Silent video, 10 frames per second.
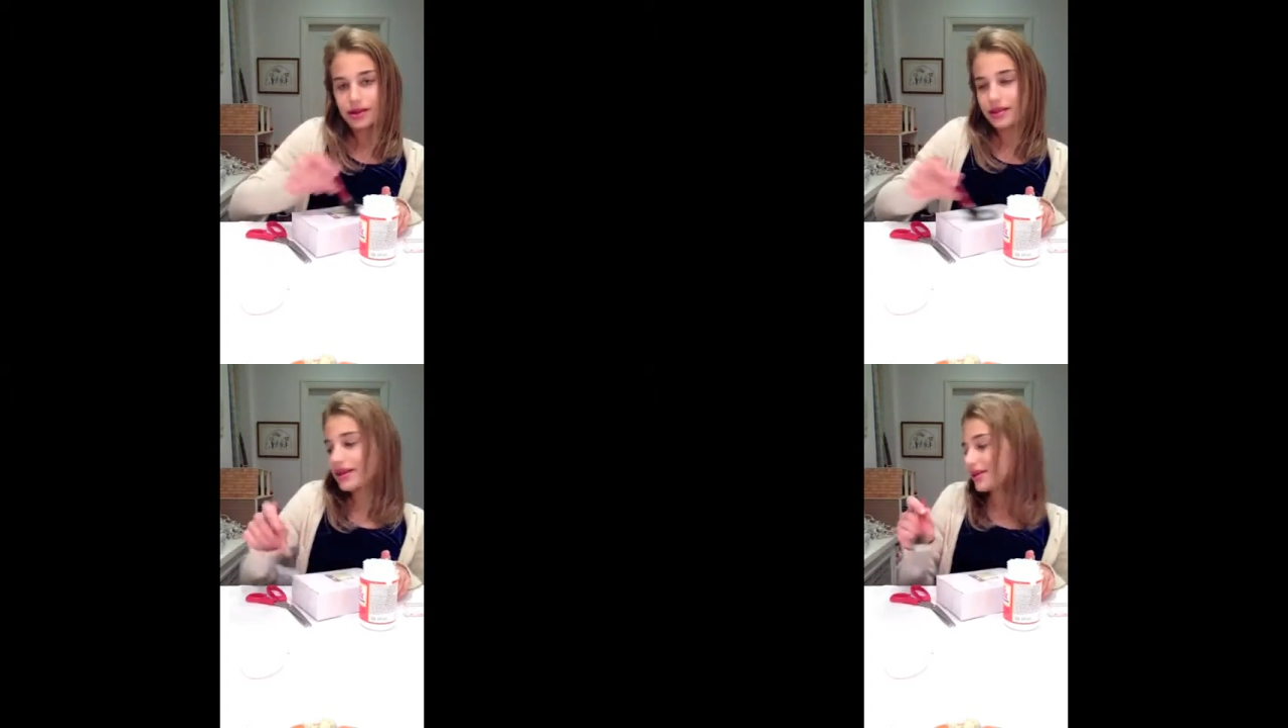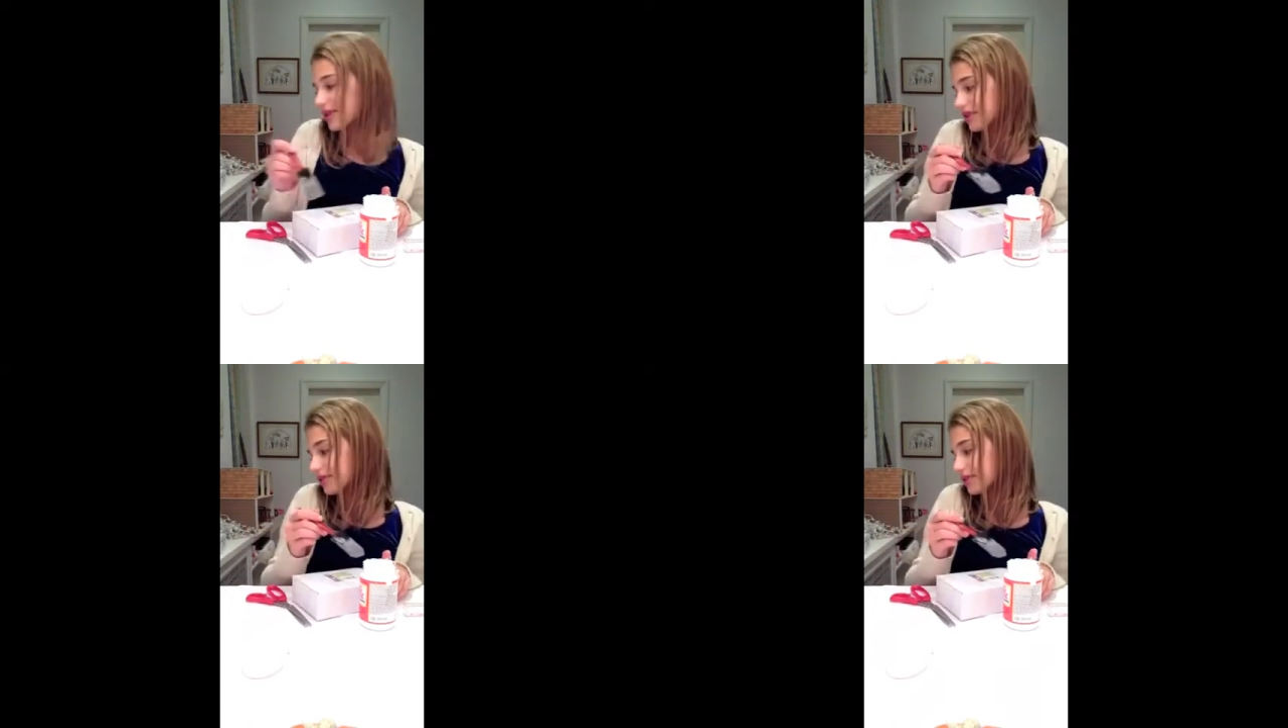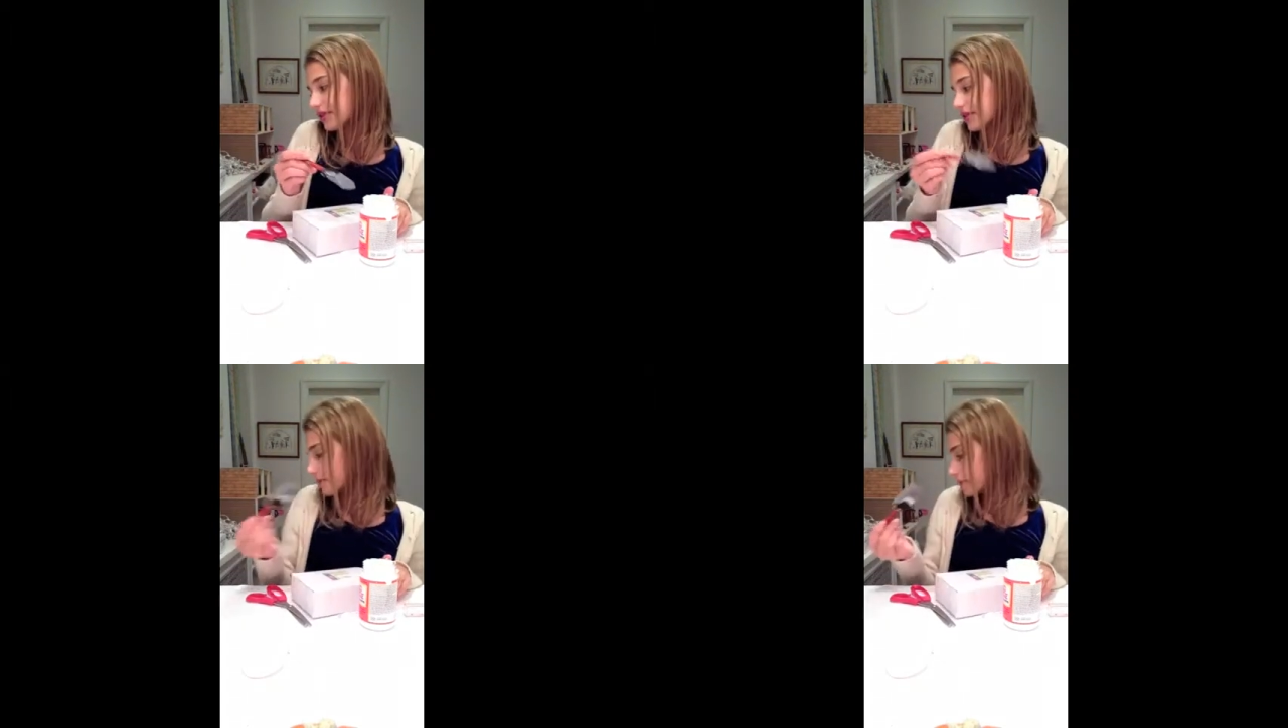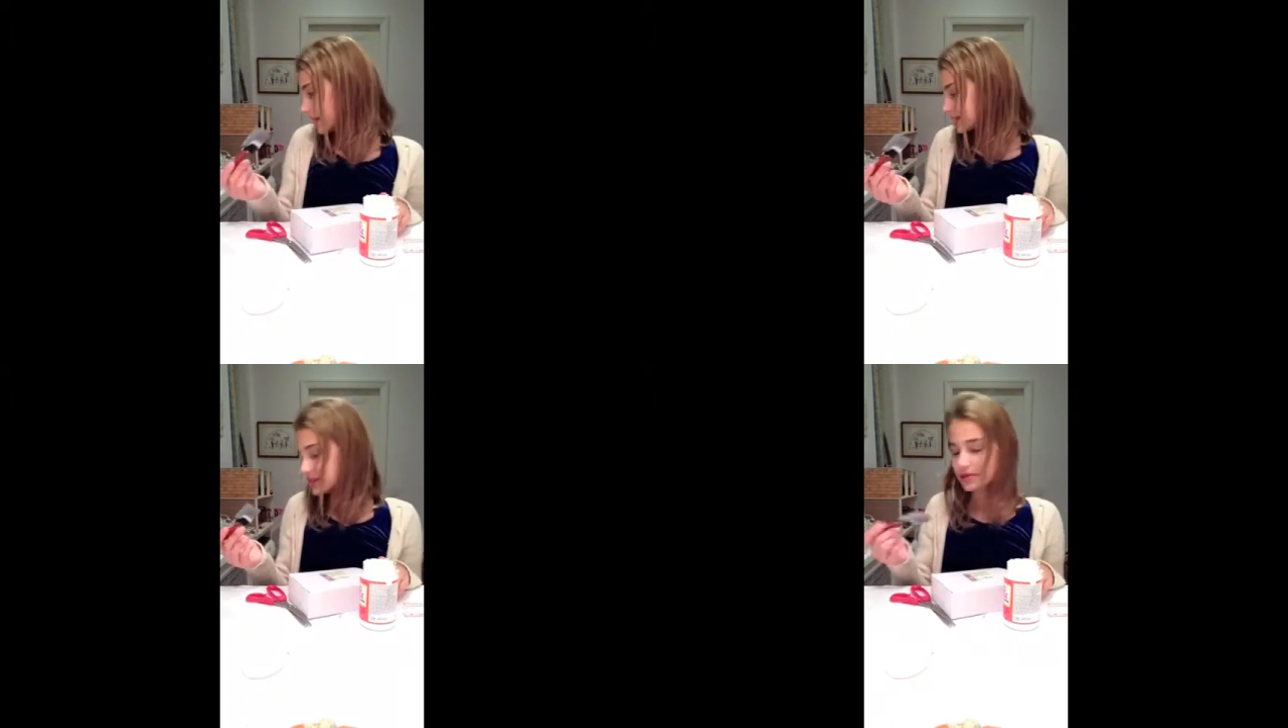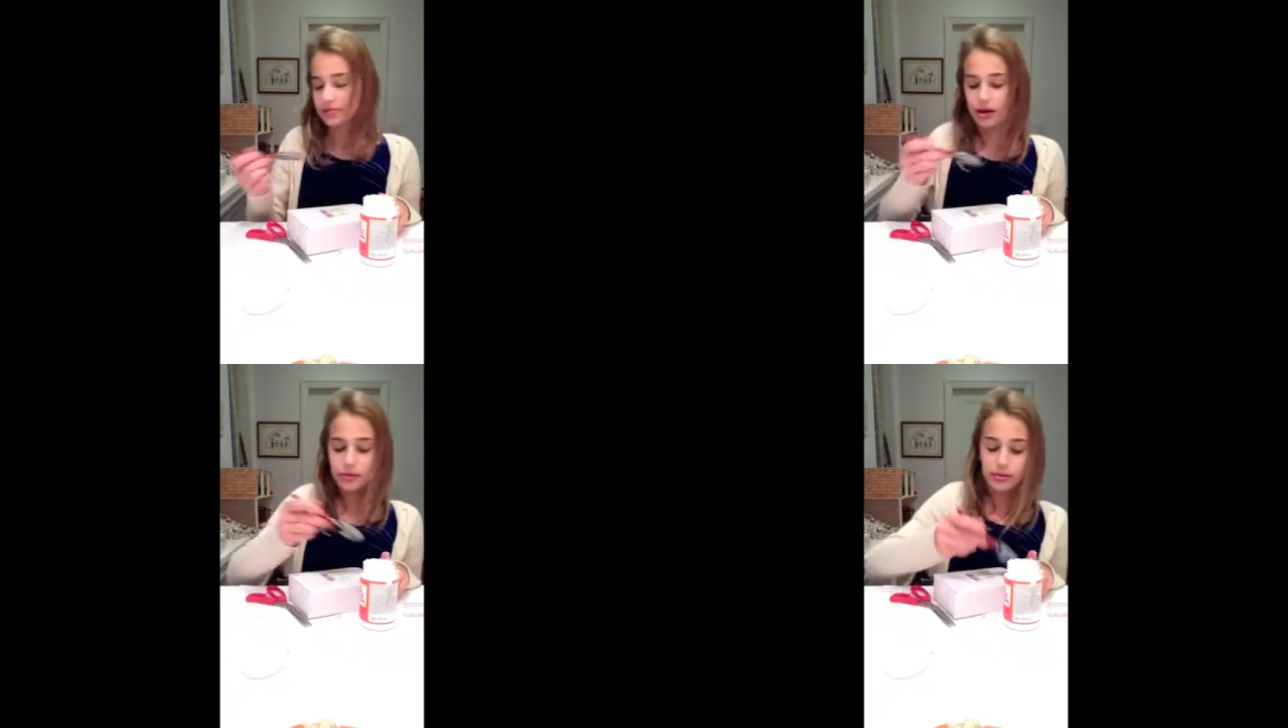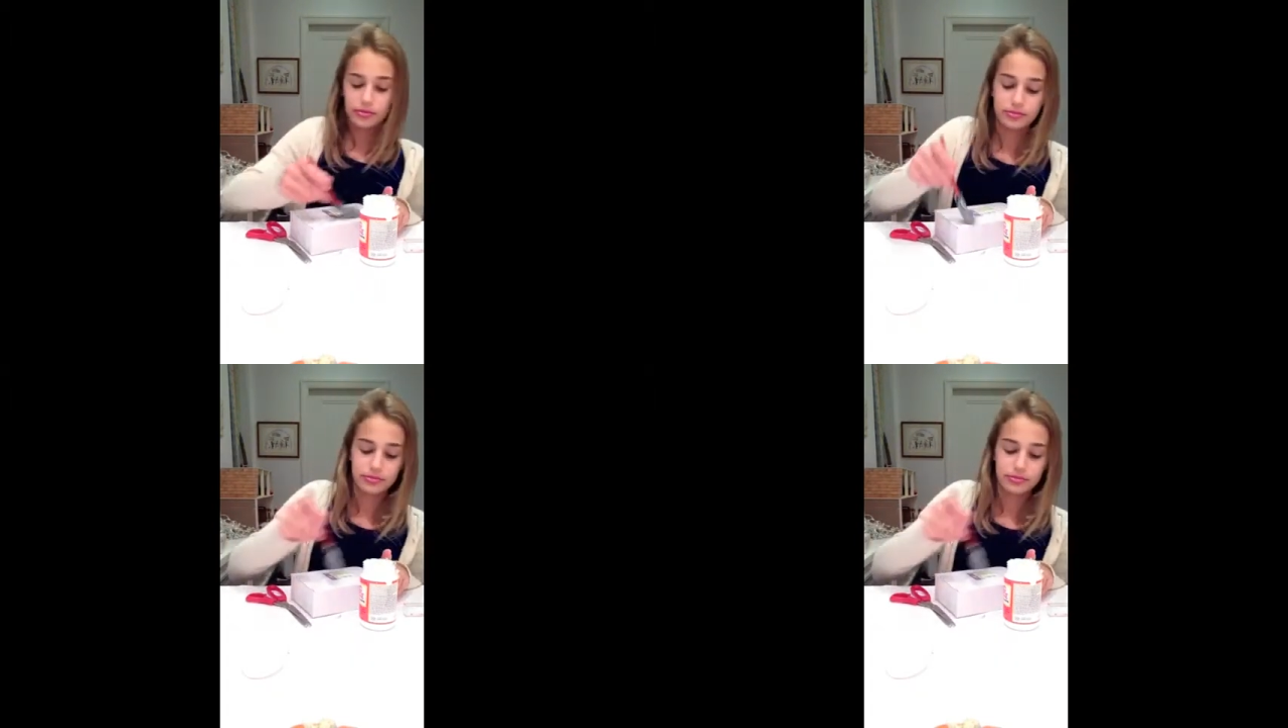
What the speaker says: Like, I don't really think that mess is a problem,